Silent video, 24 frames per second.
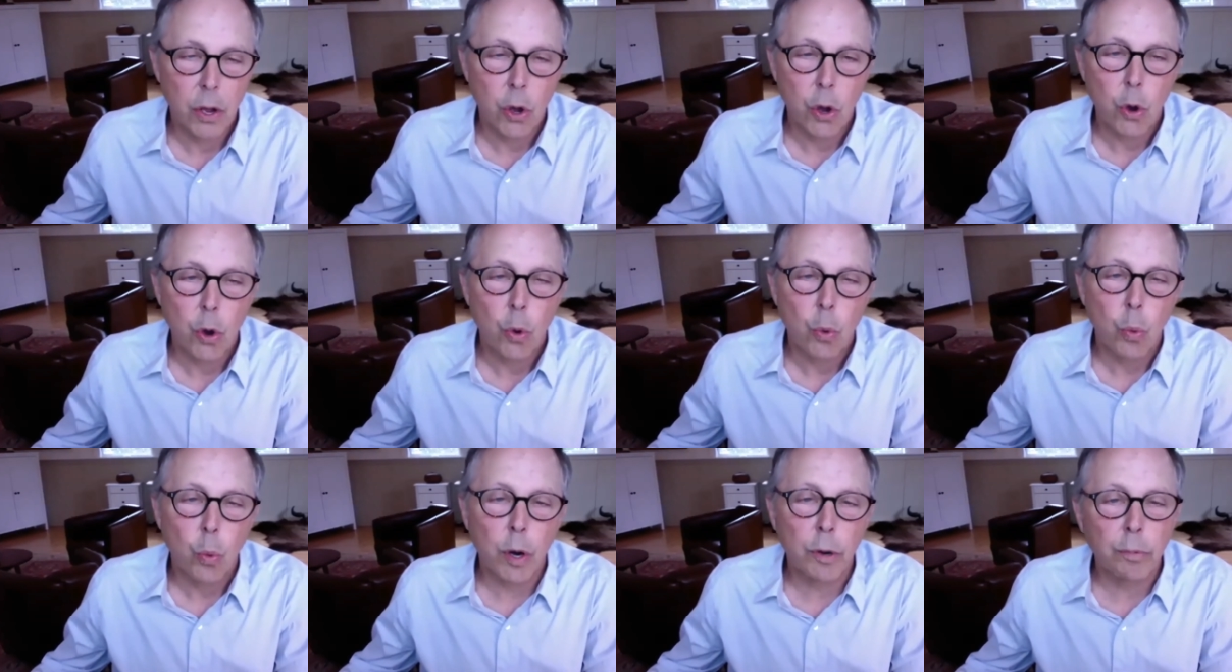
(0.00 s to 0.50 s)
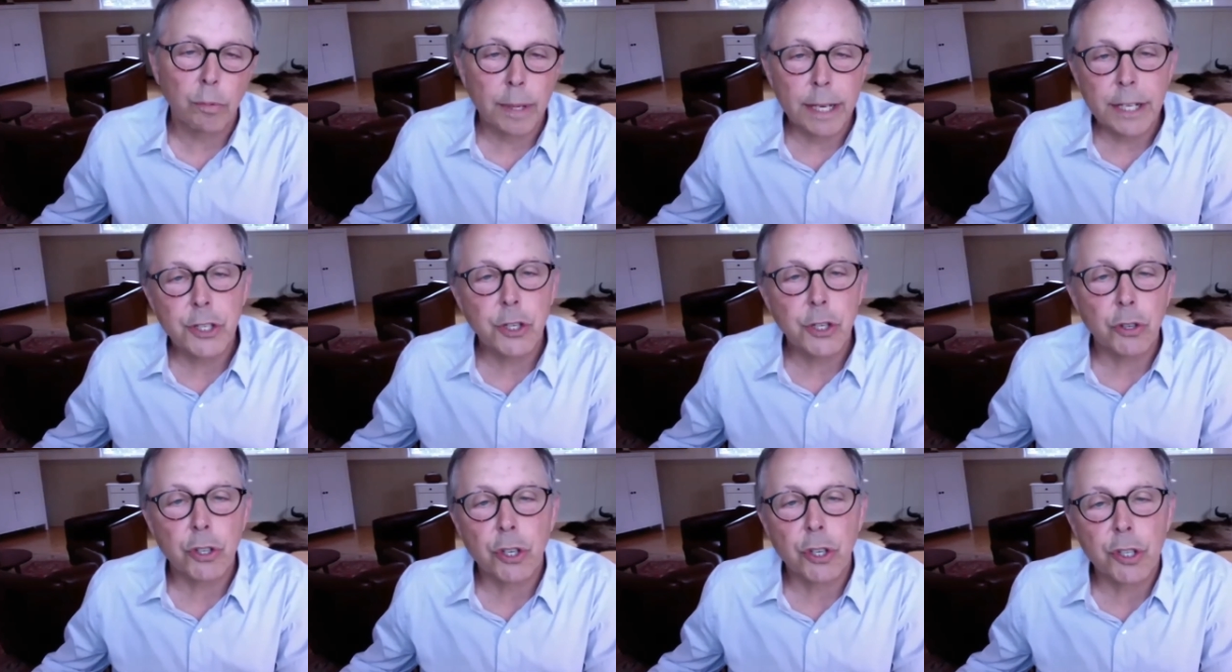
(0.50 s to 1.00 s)
When
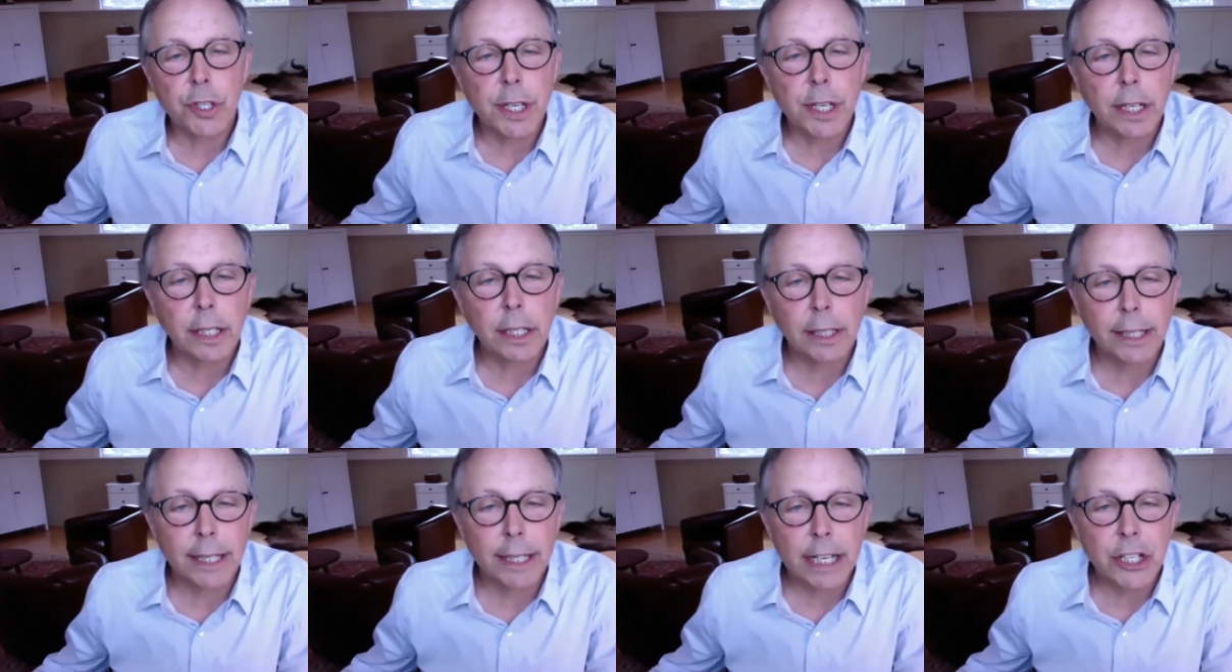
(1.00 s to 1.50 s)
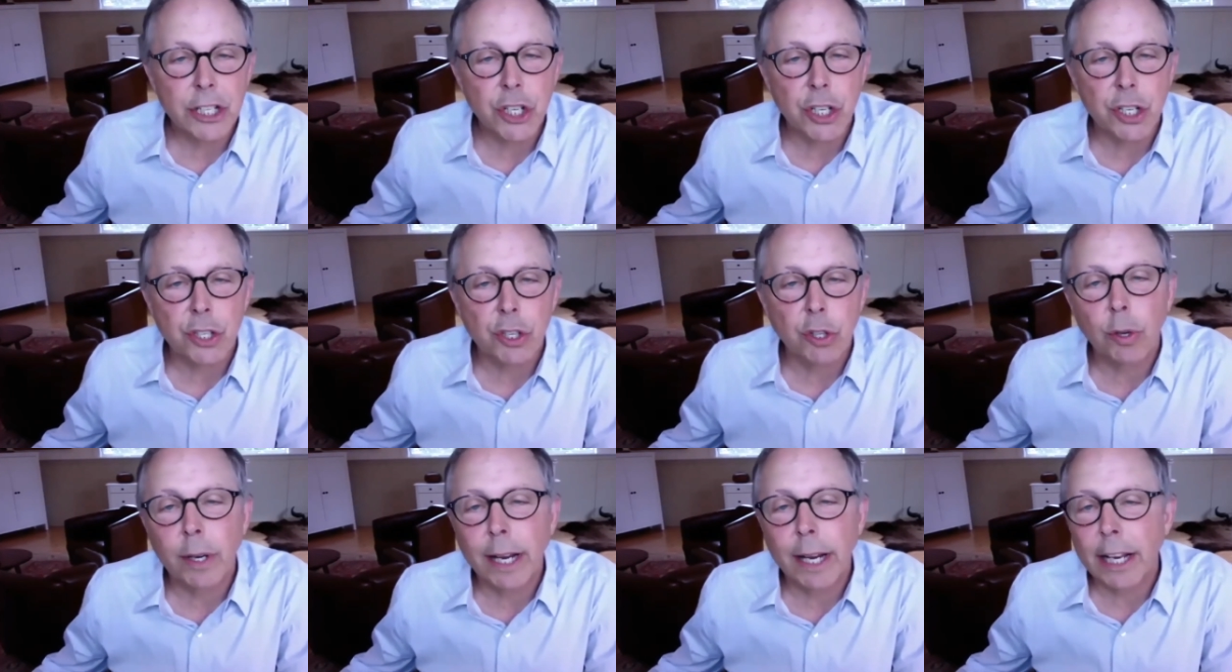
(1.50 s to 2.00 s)
researchers and clinicians
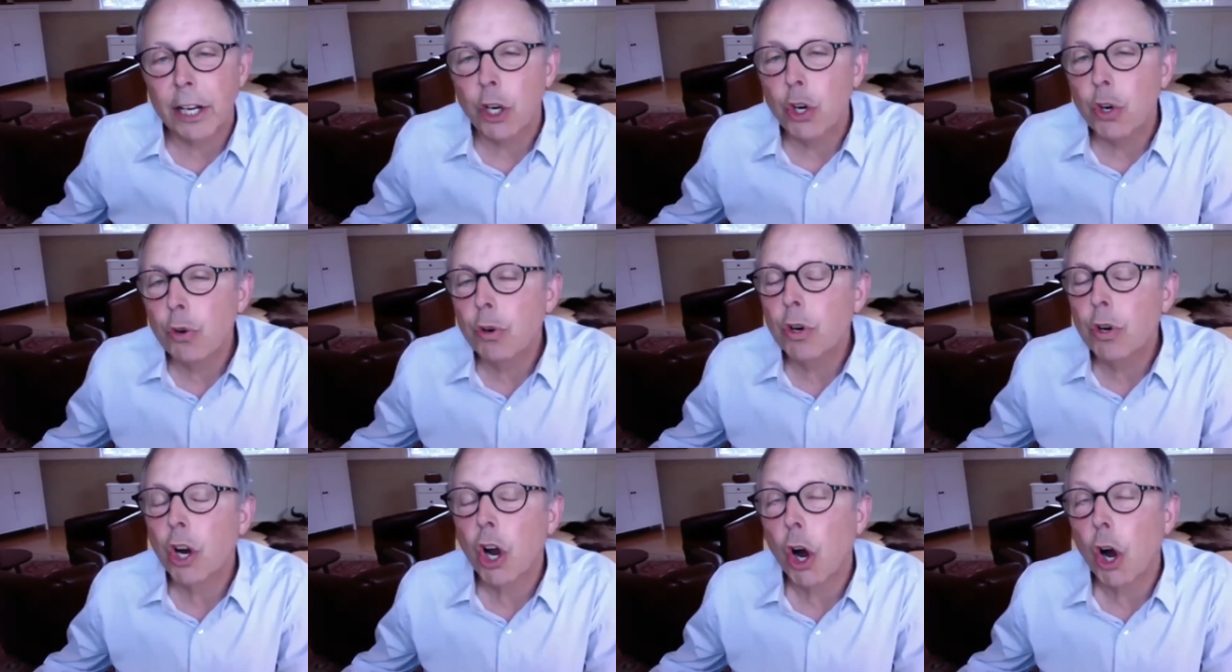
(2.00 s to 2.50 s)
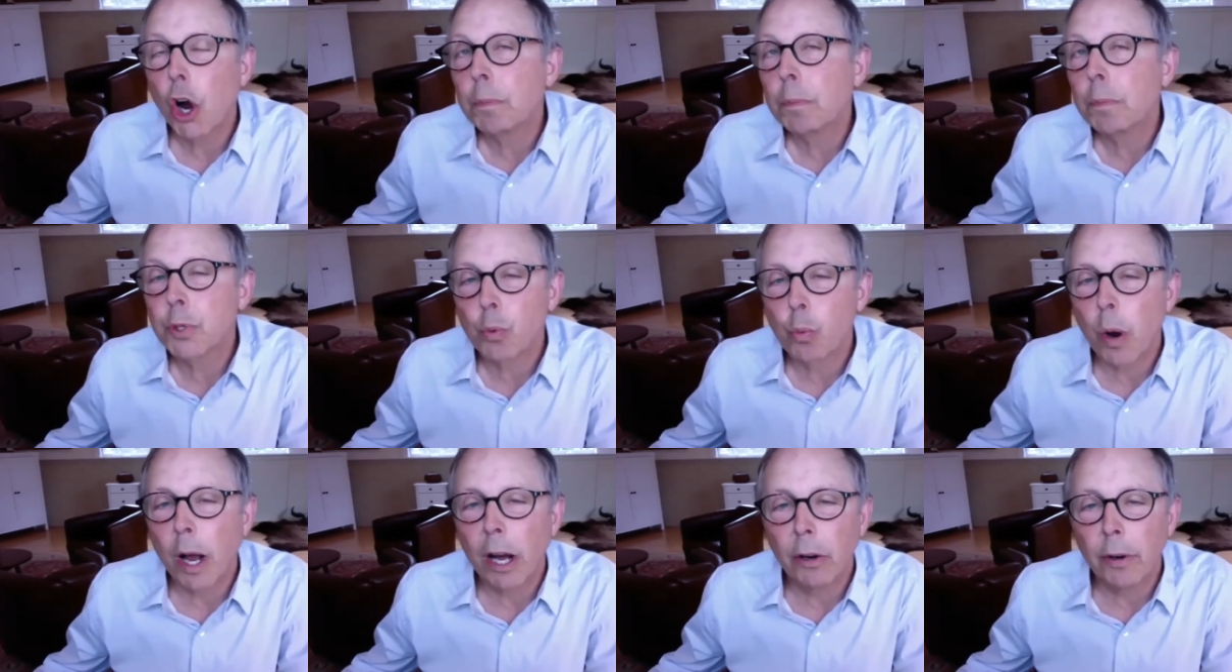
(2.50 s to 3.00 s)
look at who copes
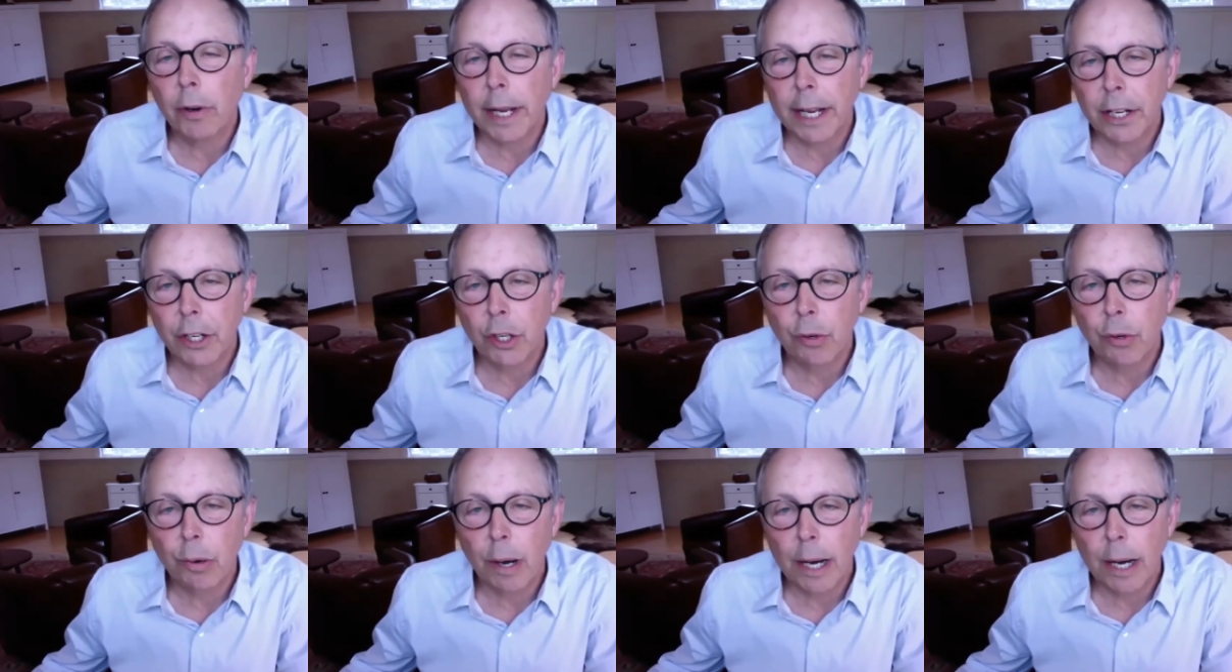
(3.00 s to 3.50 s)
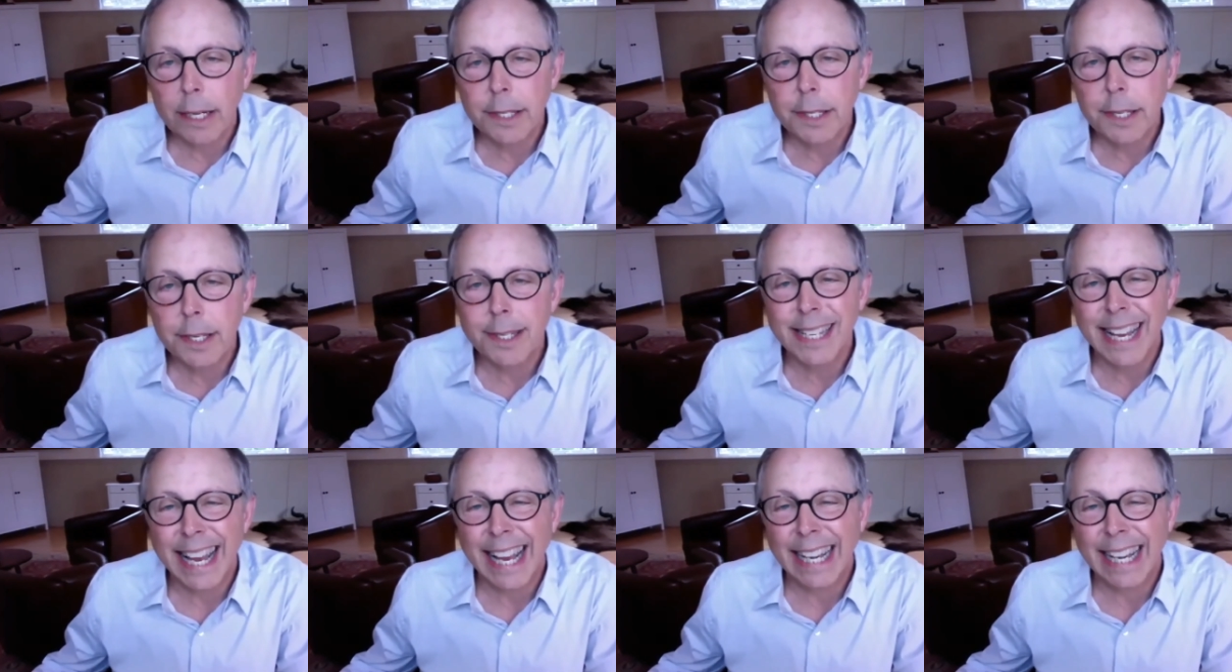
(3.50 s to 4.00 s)
well in crisis
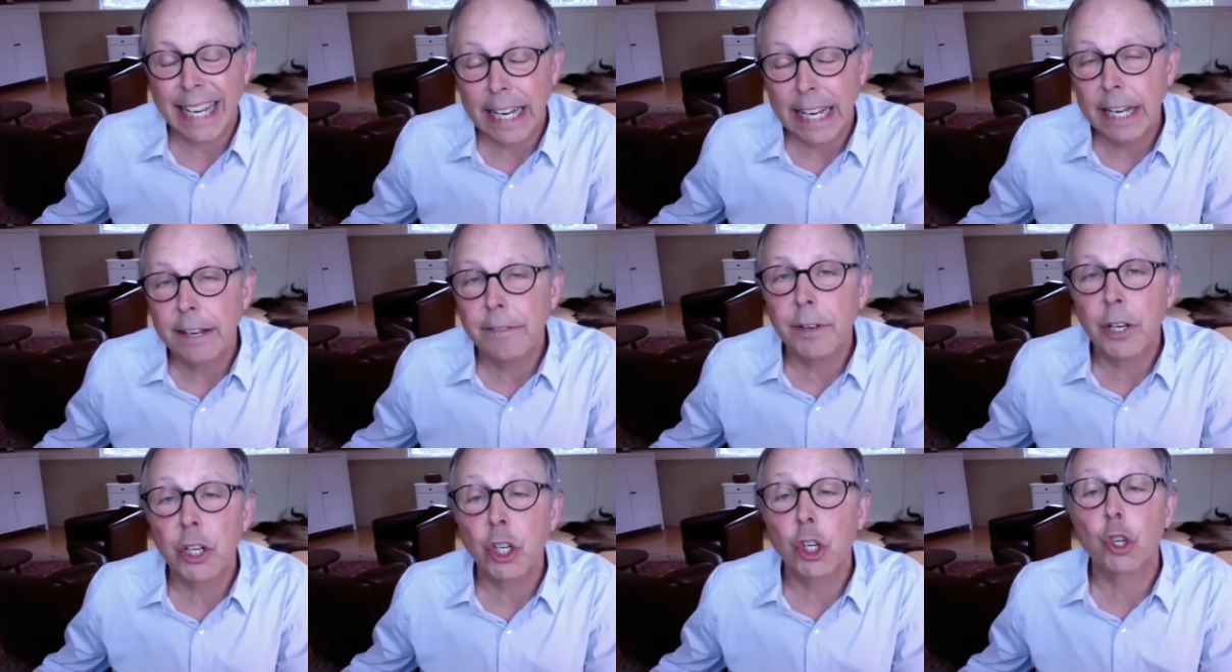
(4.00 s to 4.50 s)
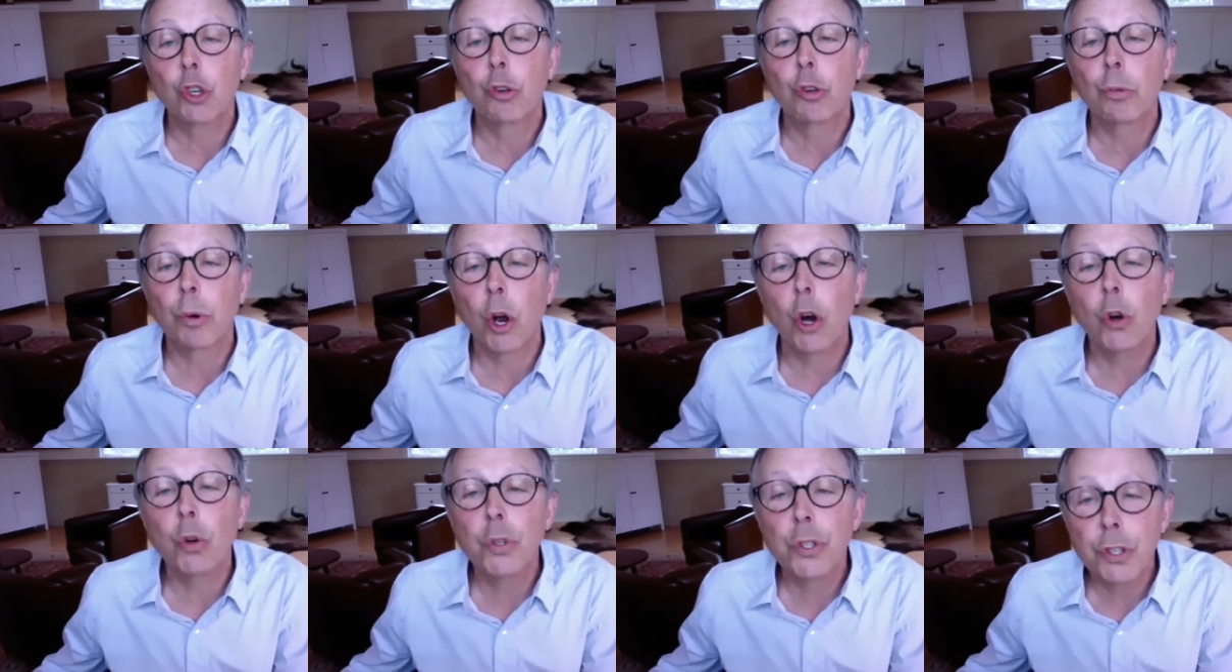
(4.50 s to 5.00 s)
and even
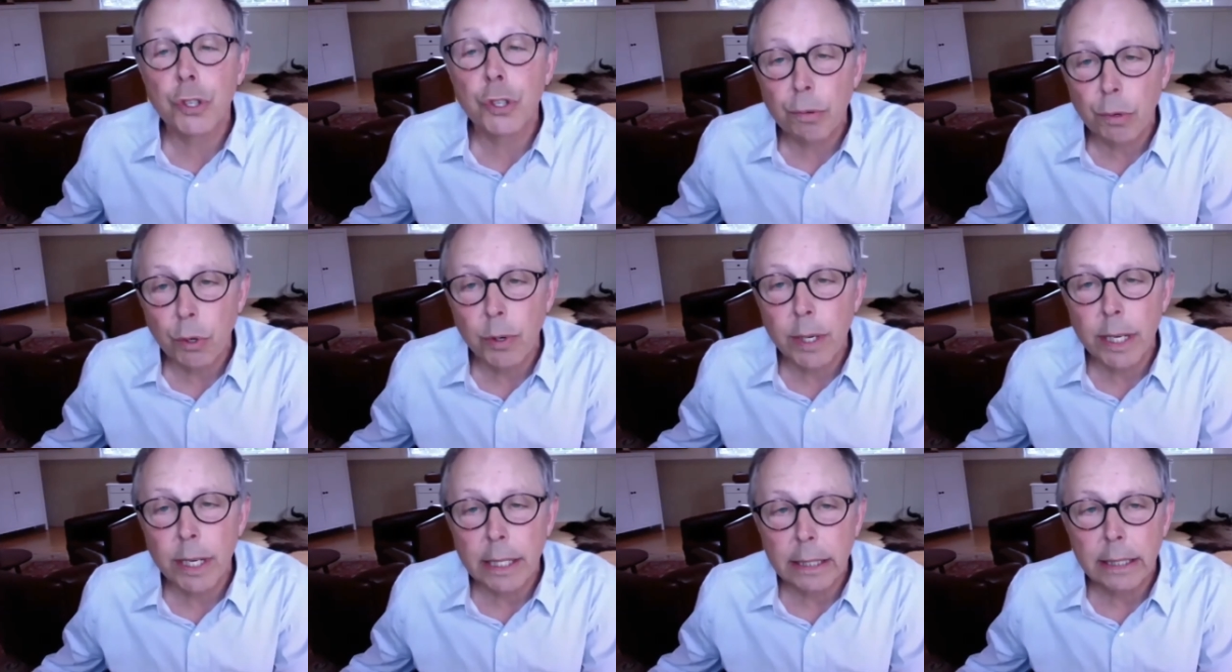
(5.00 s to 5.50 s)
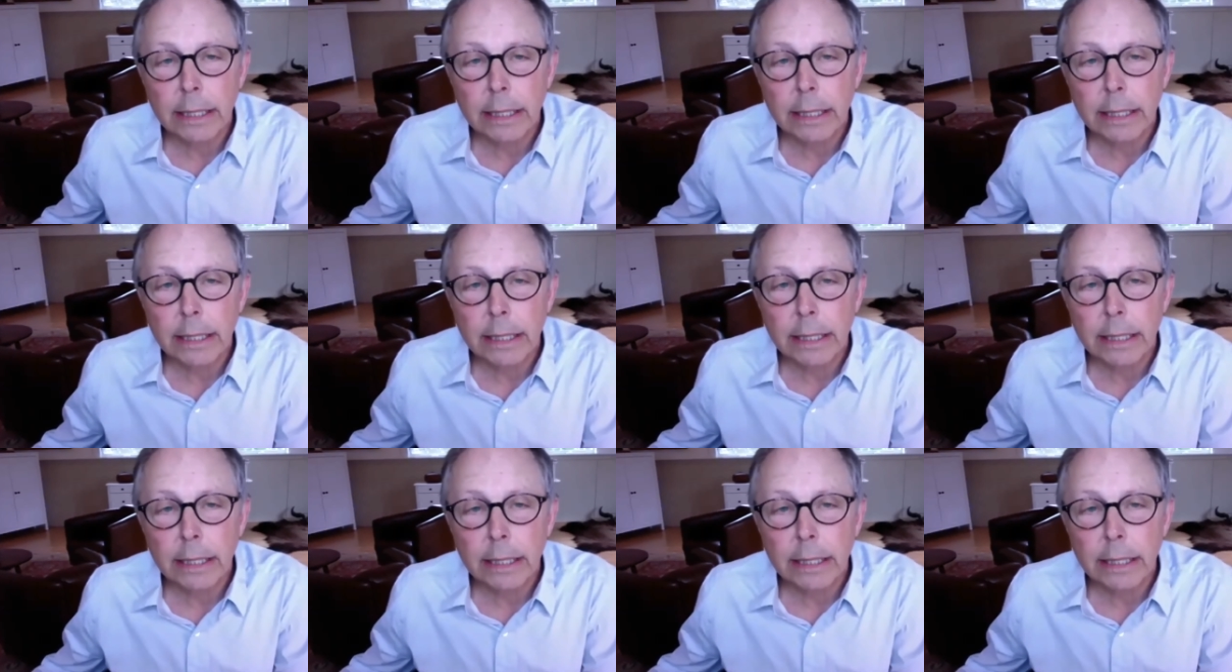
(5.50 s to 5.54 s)
grows through it,